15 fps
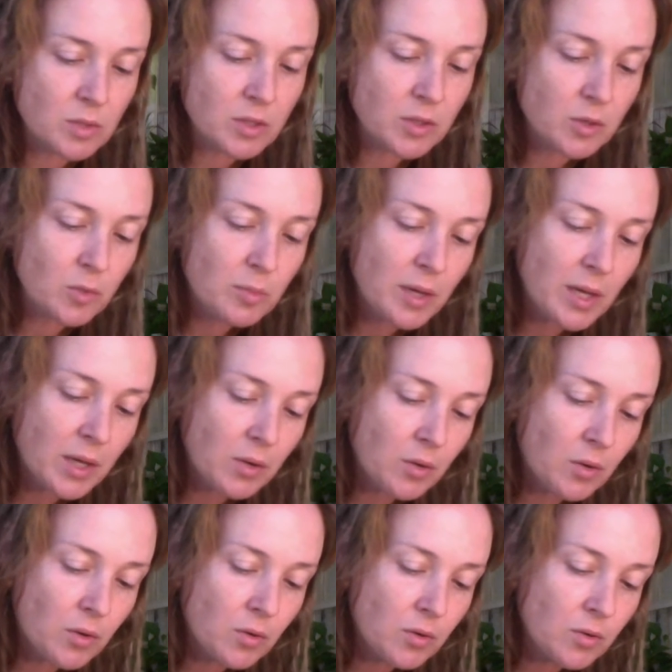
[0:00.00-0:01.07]
little
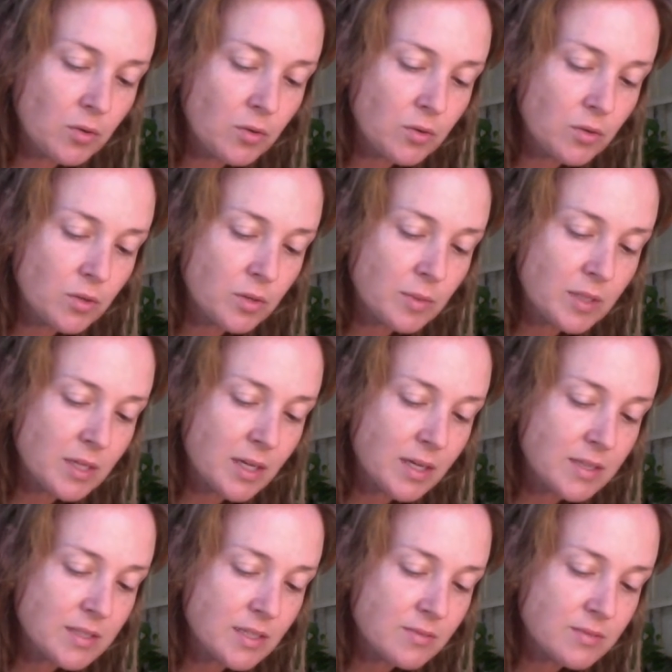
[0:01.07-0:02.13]
petal. It's kind
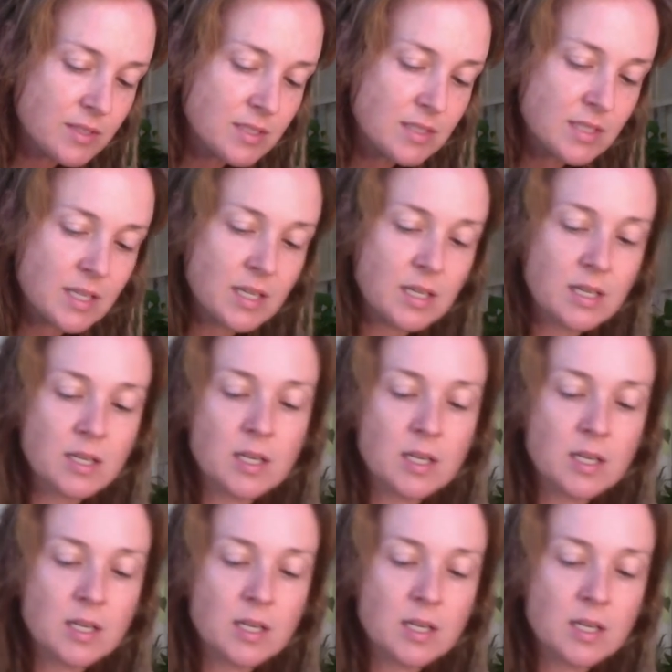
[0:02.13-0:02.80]
of tough to see.